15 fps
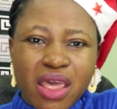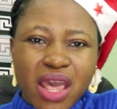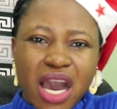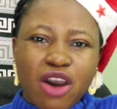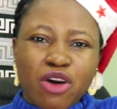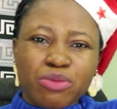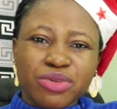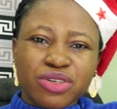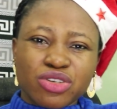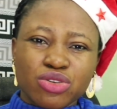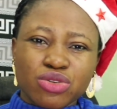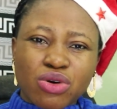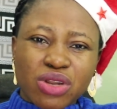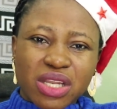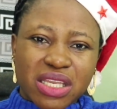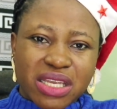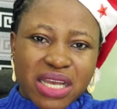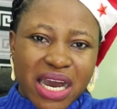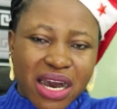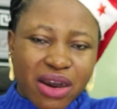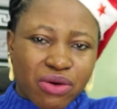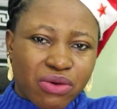I will be so
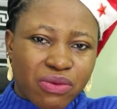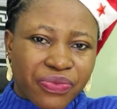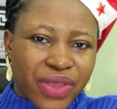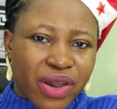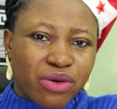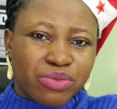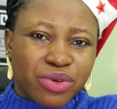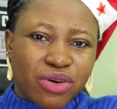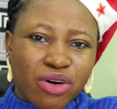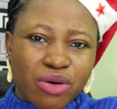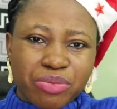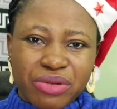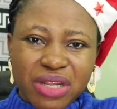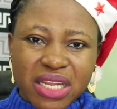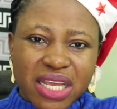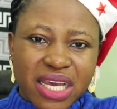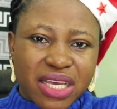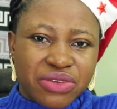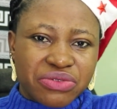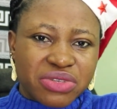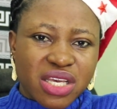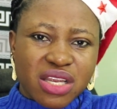down. I will be complaining,
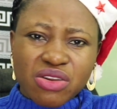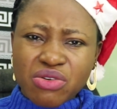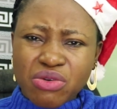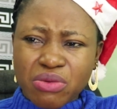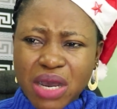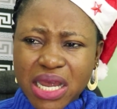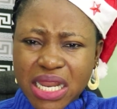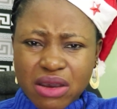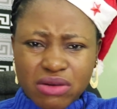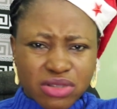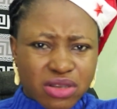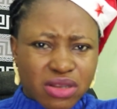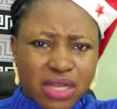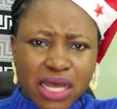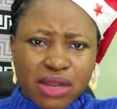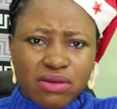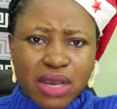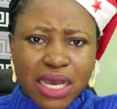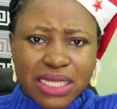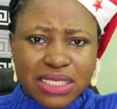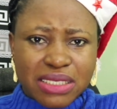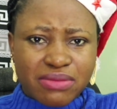and he'll say no. And I'll turn and
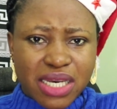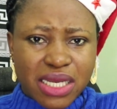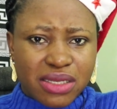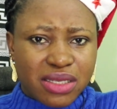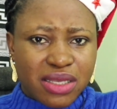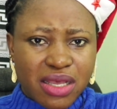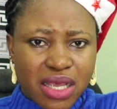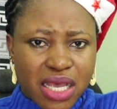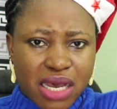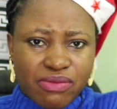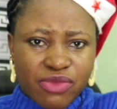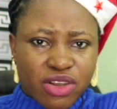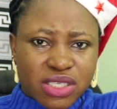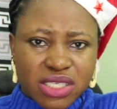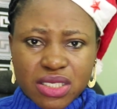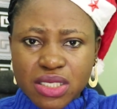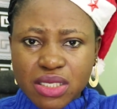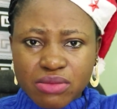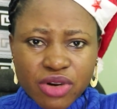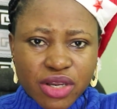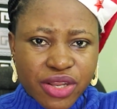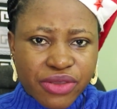look at him, and I'm not seeing the
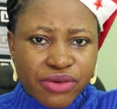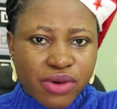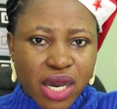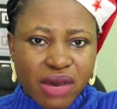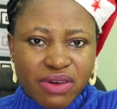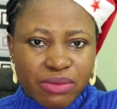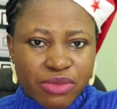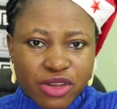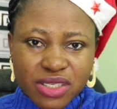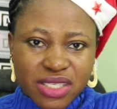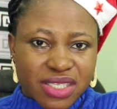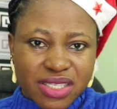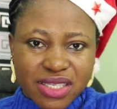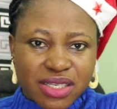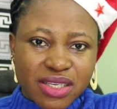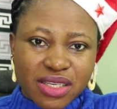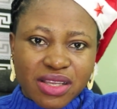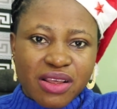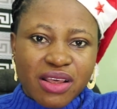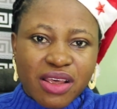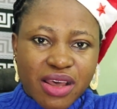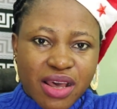money you have. I'm not
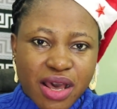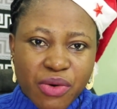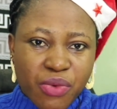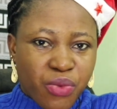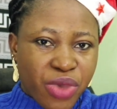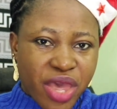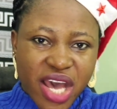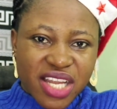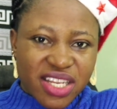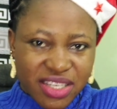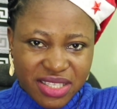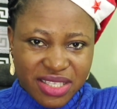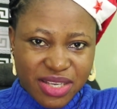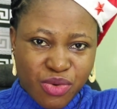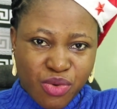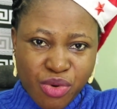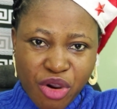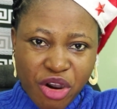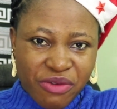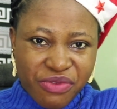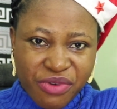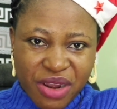seeing where this thing will
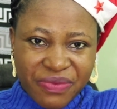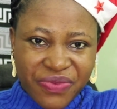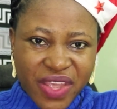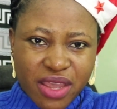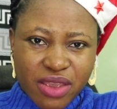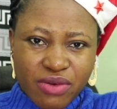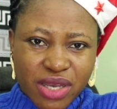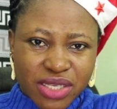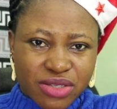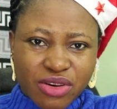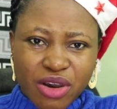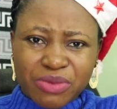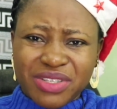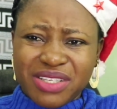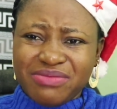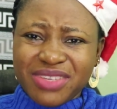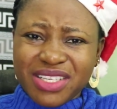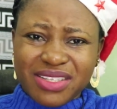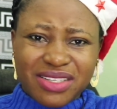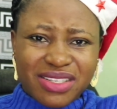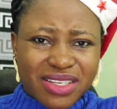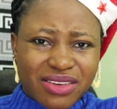come from. And then you are so
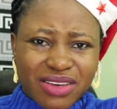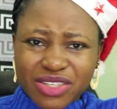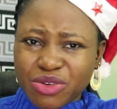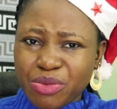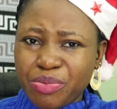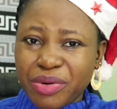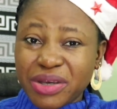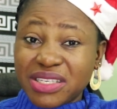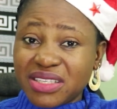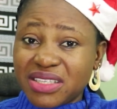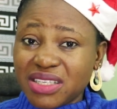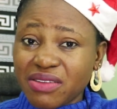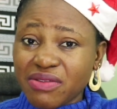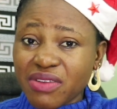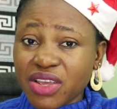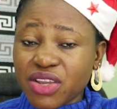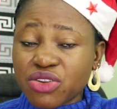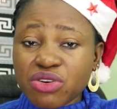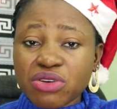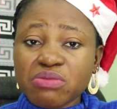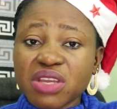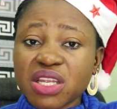optimistic. You are so positive. He
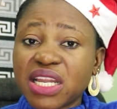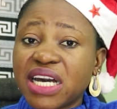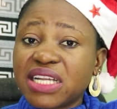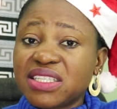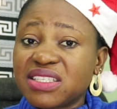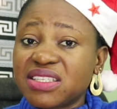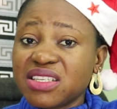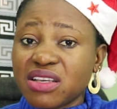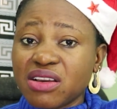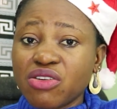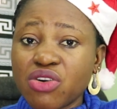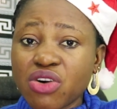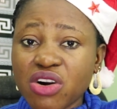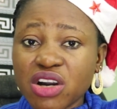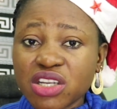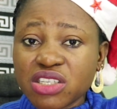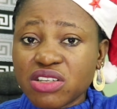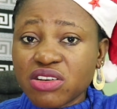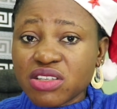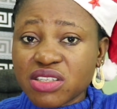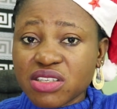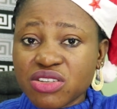told me that, see, God
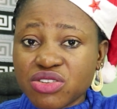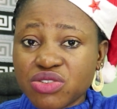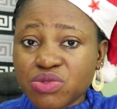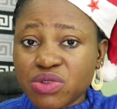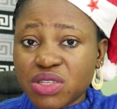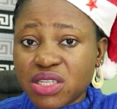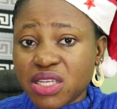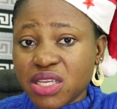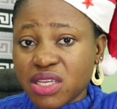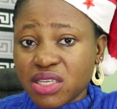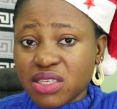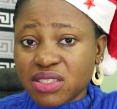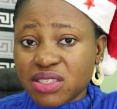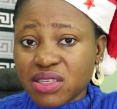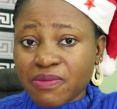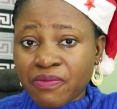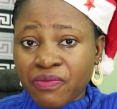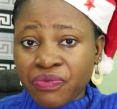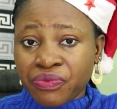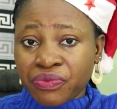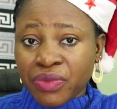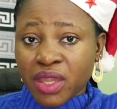doesn't do things
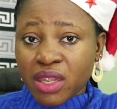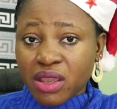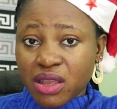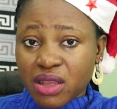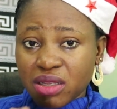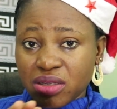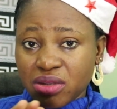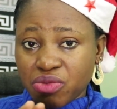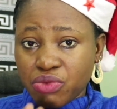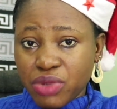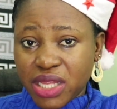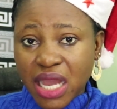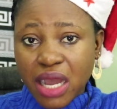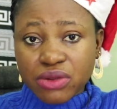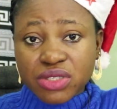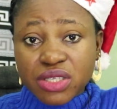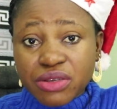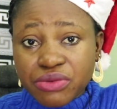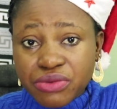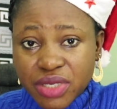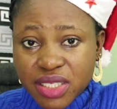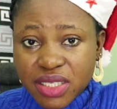without
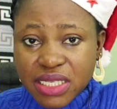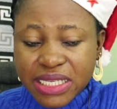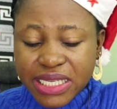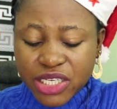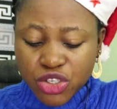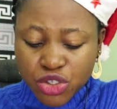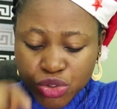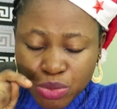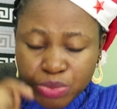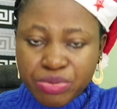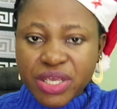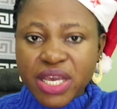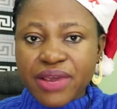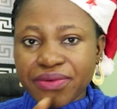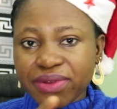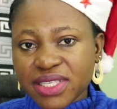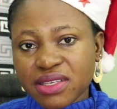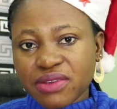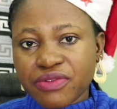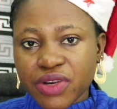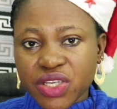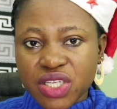a reason. There should be a
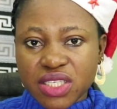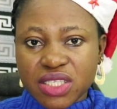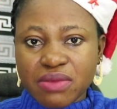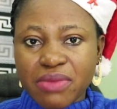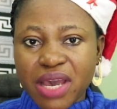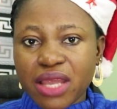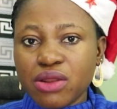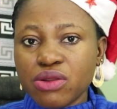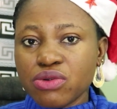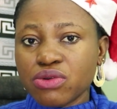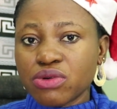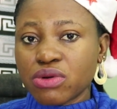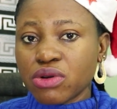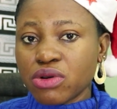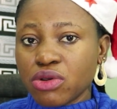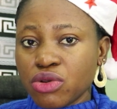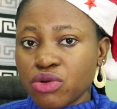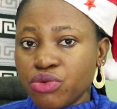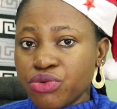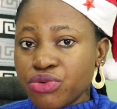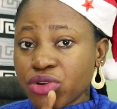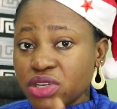reason for this. It might look
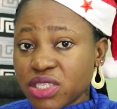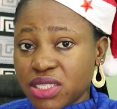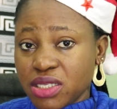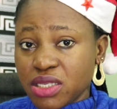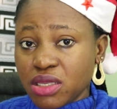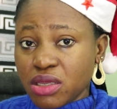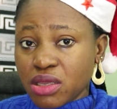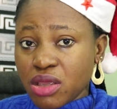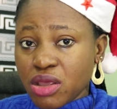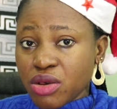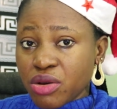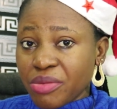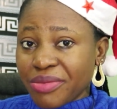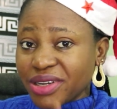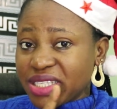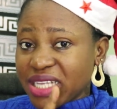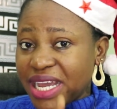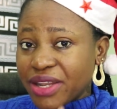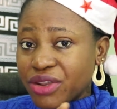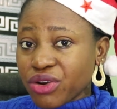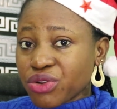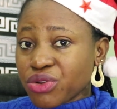rosy, but
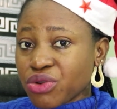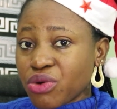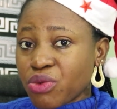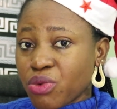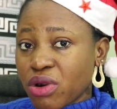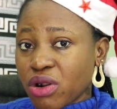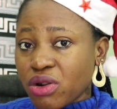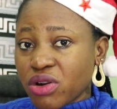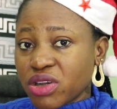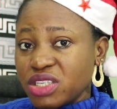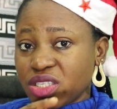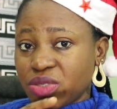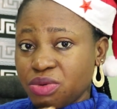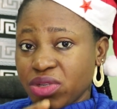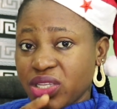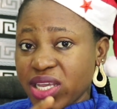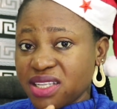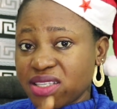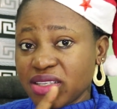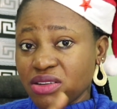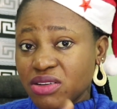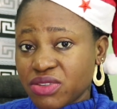I don't know what God is
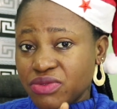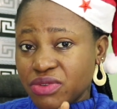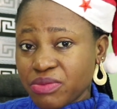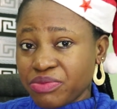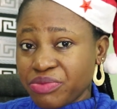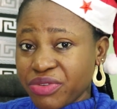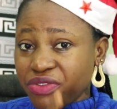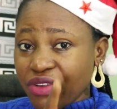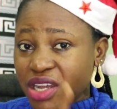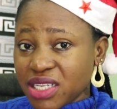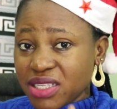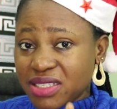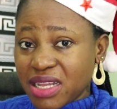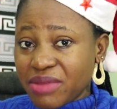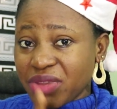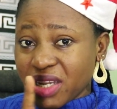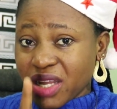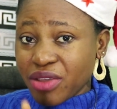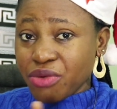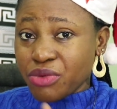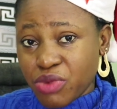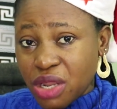protecting us from. Before this, let me
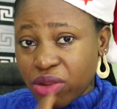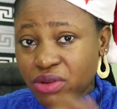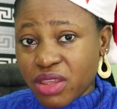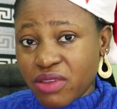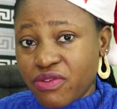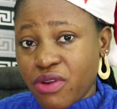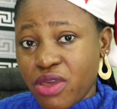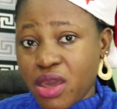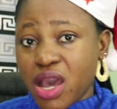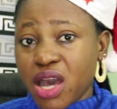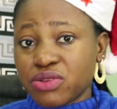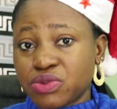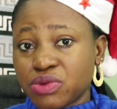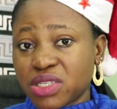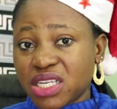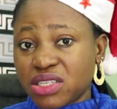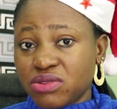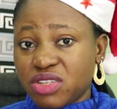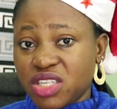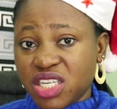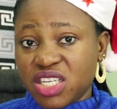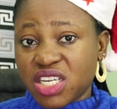tell you, we were looking for a house. We wanted to
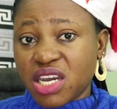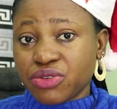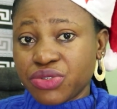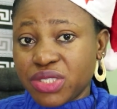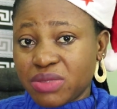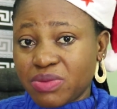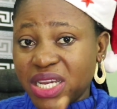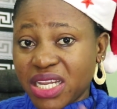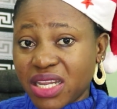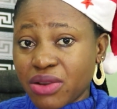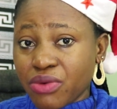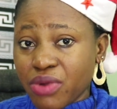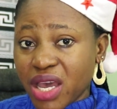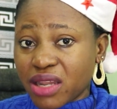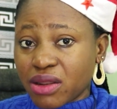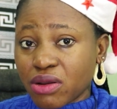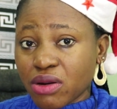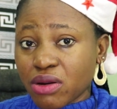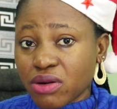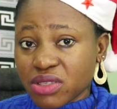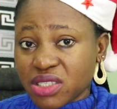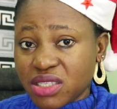change houses. By then, we had
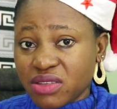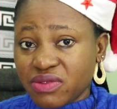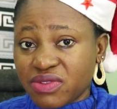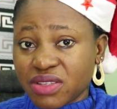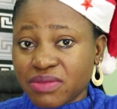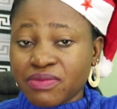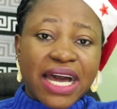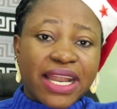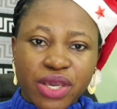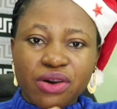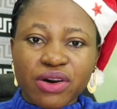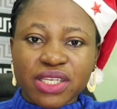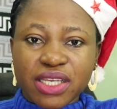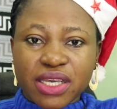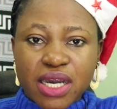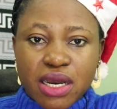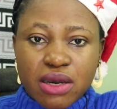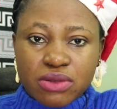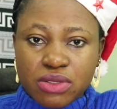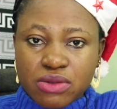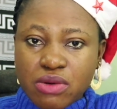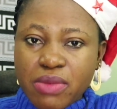not conceived. And we got a
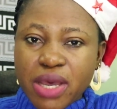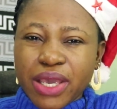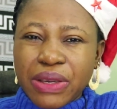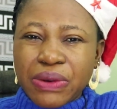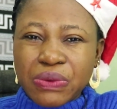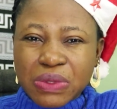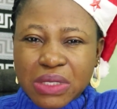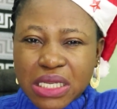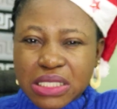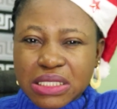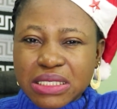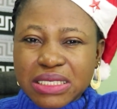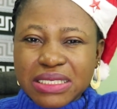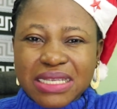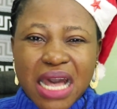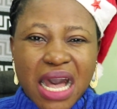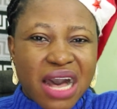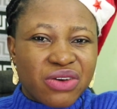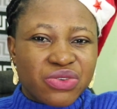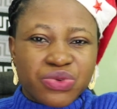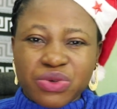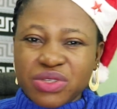house. Oh my goodness. This
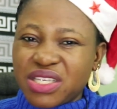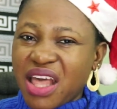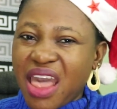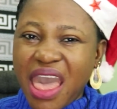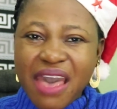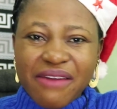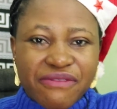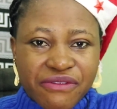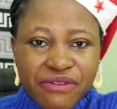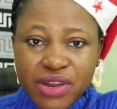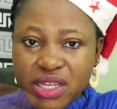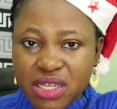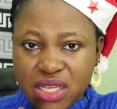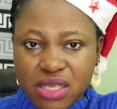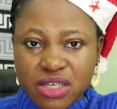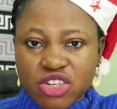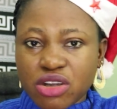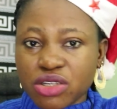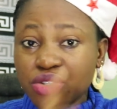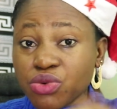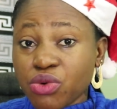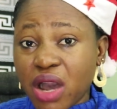house was everything.
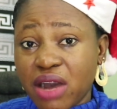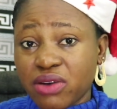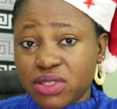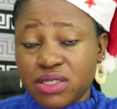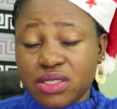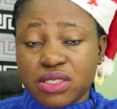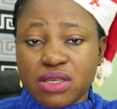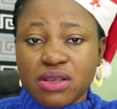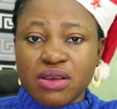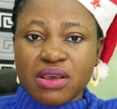Sure, 2 houses.